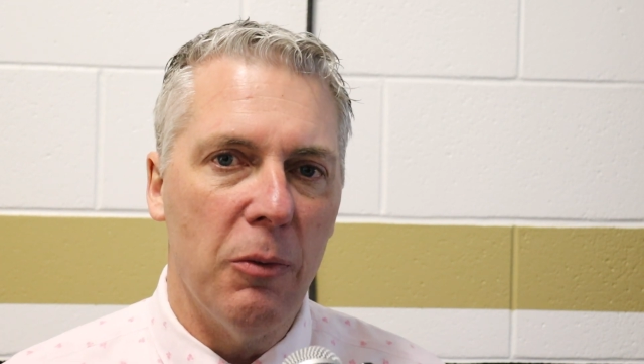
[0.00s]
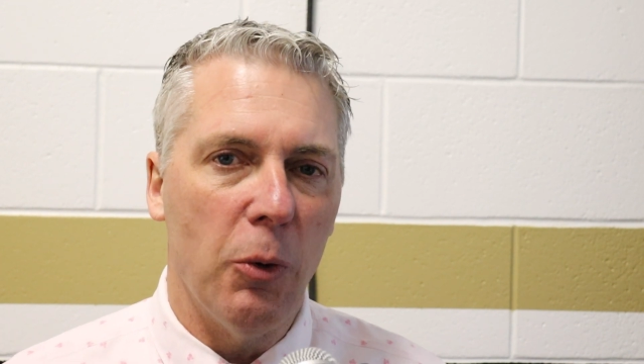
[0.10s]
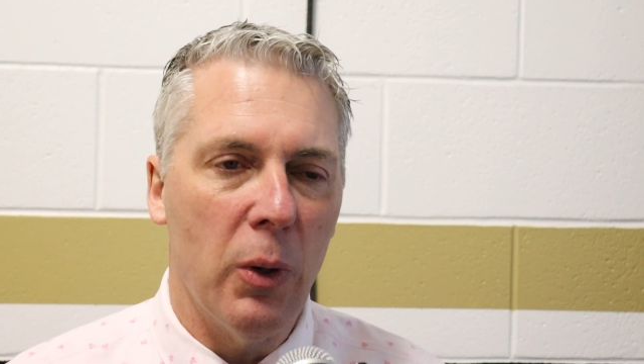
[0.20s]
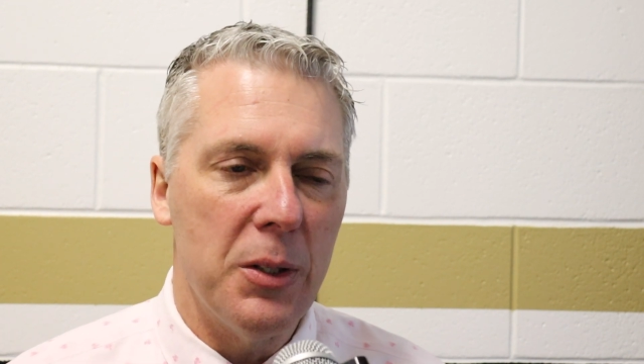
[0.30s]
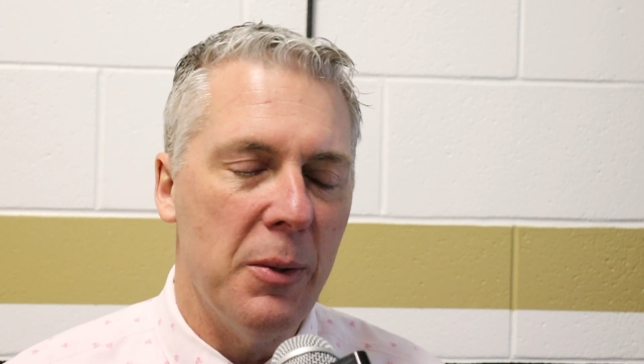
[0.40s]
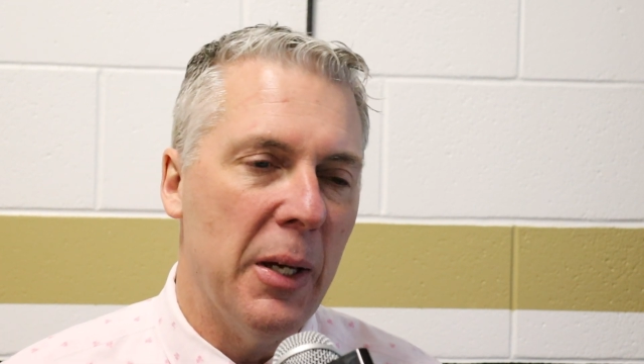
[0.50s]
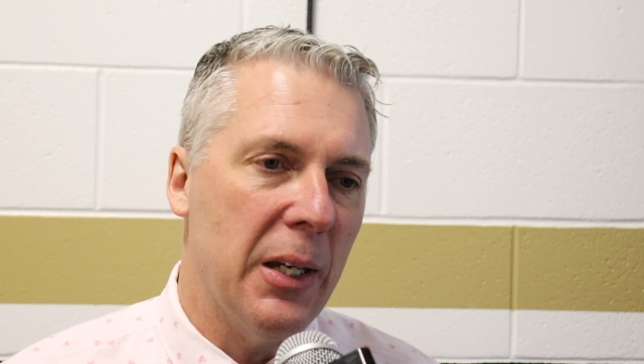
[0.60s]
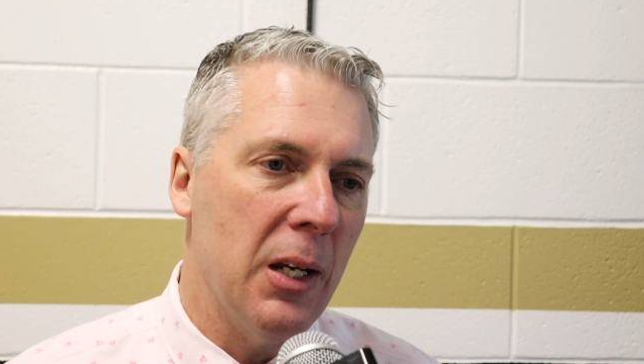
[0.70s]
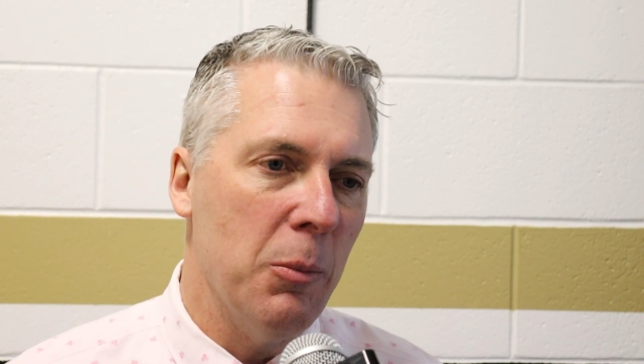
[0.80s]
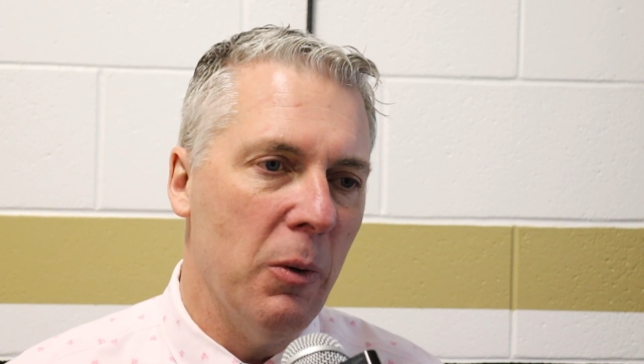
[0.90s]
if we wanted to
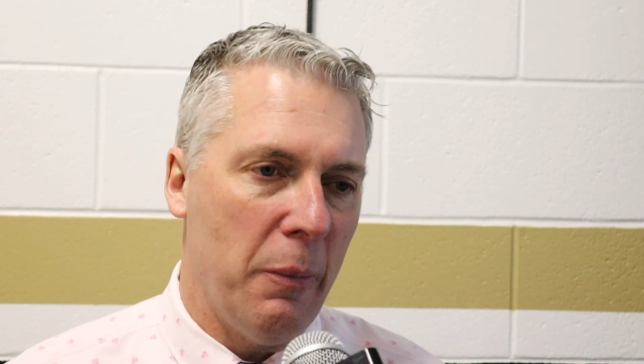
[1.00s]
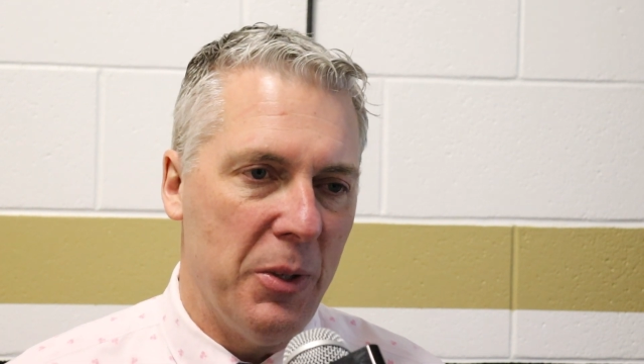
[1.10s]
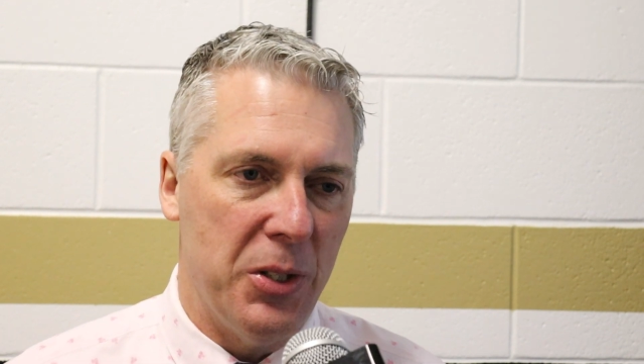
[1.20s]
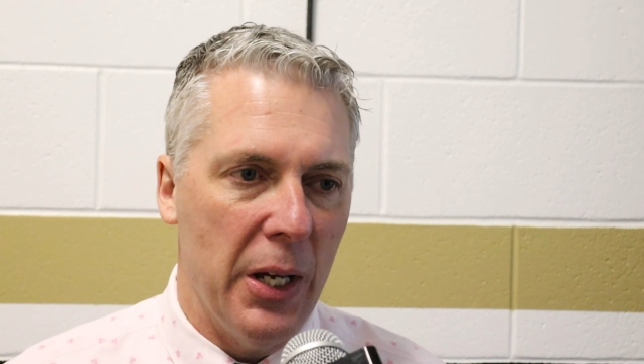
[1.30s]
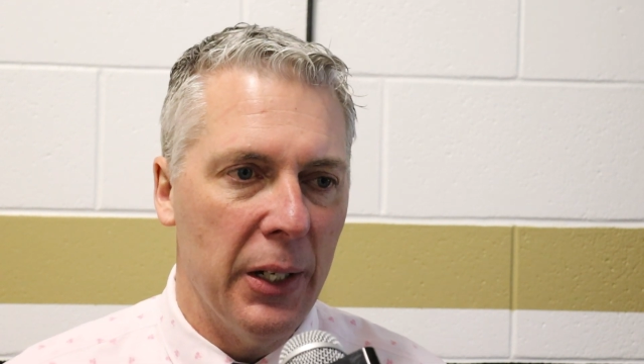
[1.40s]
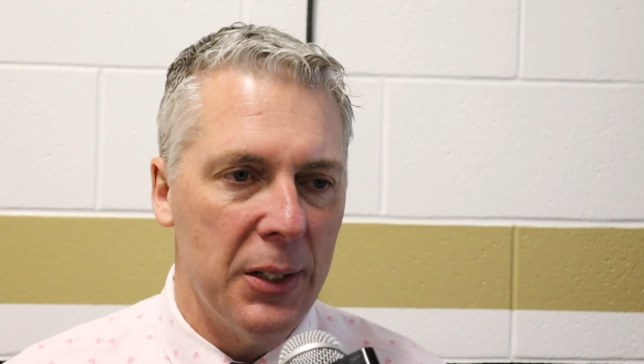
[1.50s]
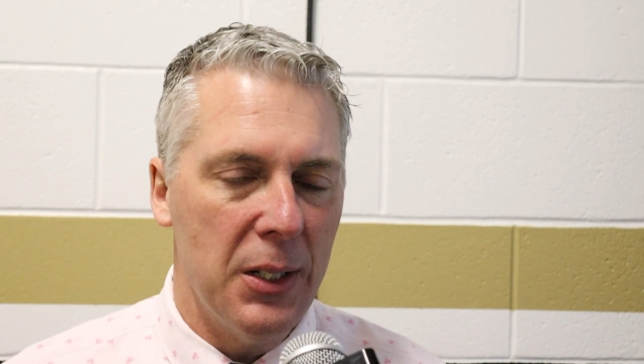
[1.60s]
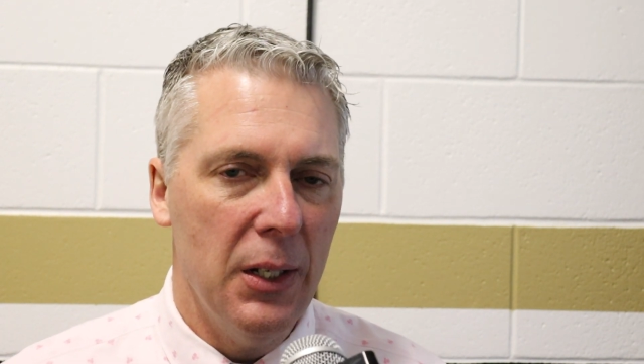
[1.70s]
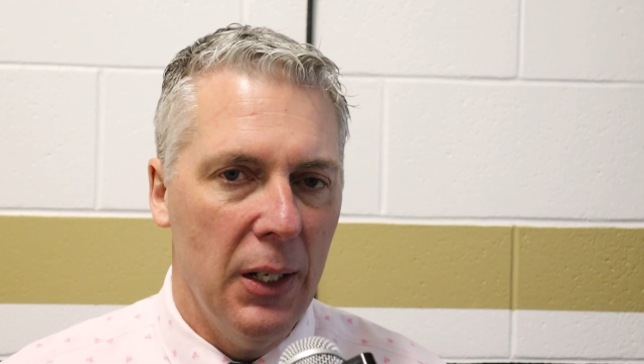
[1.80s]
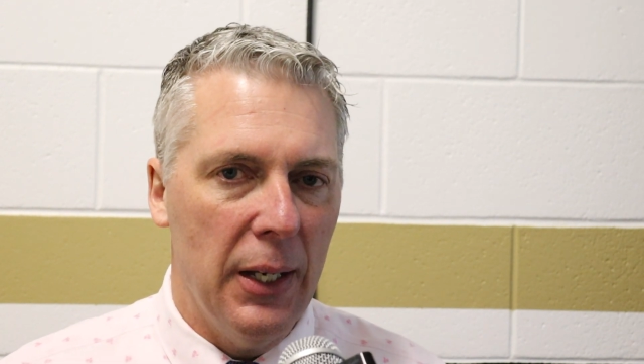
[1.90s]
make any move up the
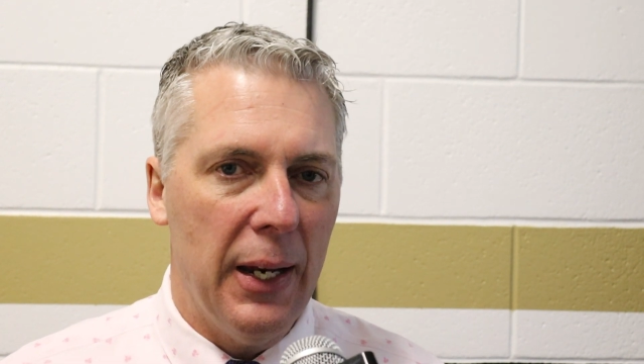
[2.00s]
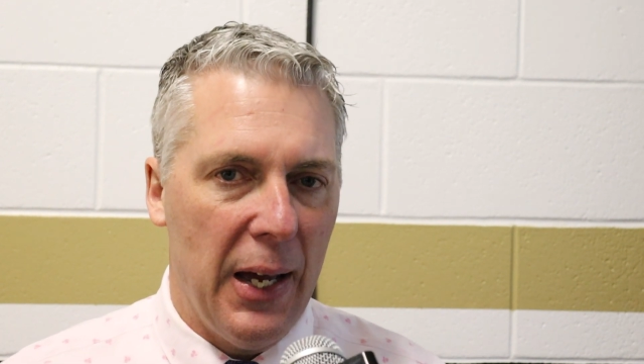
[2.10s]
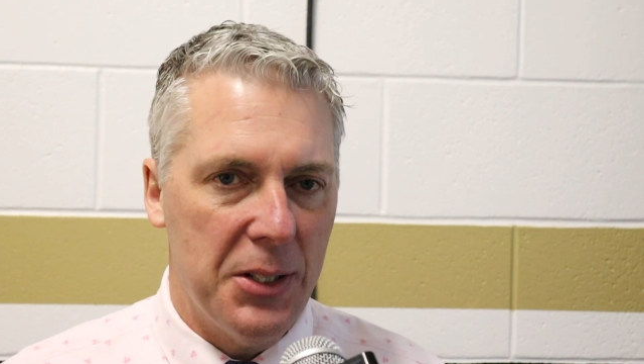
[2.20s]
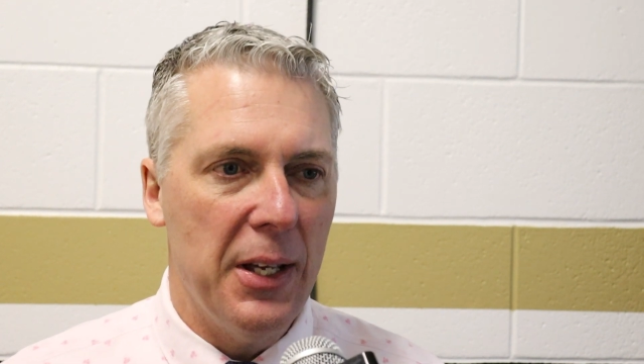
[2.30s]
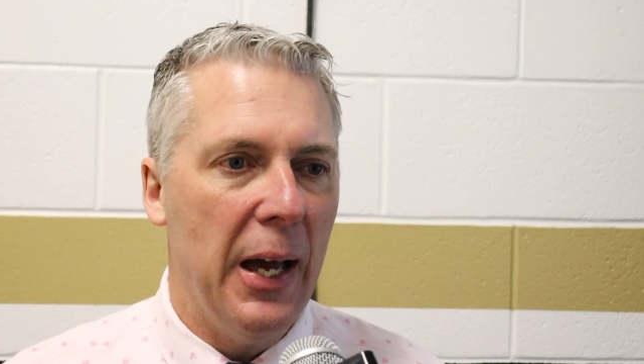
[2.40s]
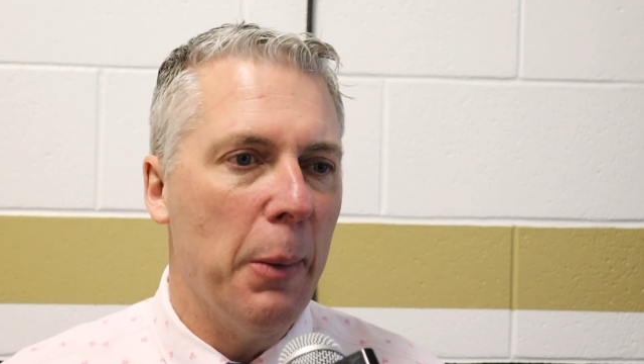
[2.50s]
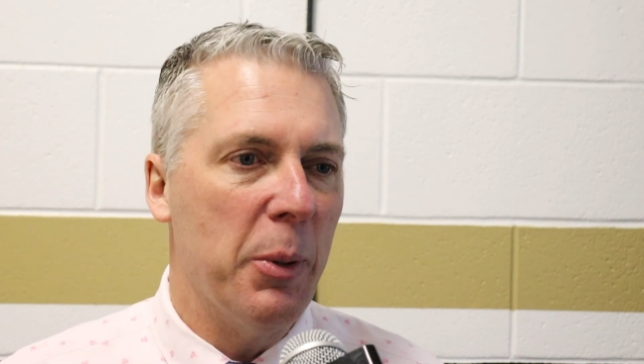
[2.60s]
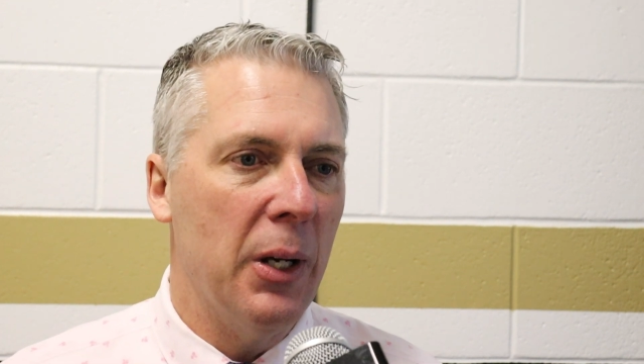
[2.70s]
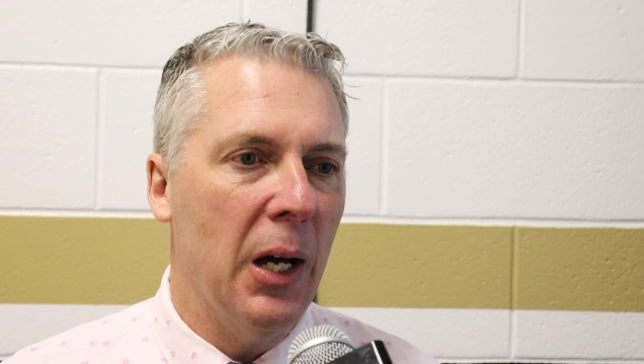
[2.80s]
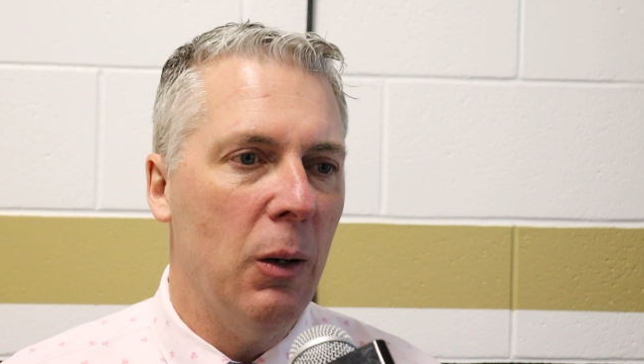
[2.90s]
standings, it has to
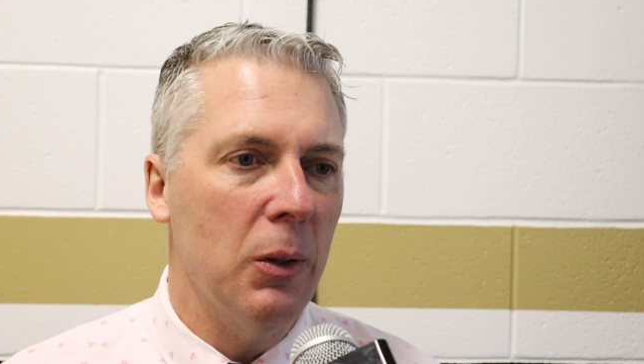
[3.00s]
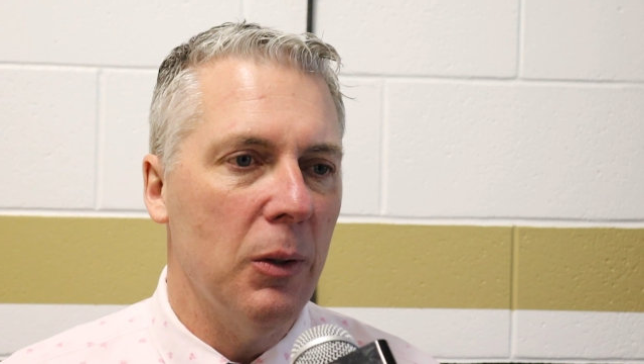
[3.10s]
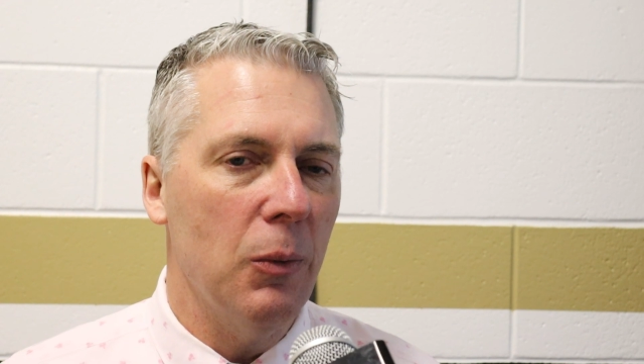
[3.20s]
happen now.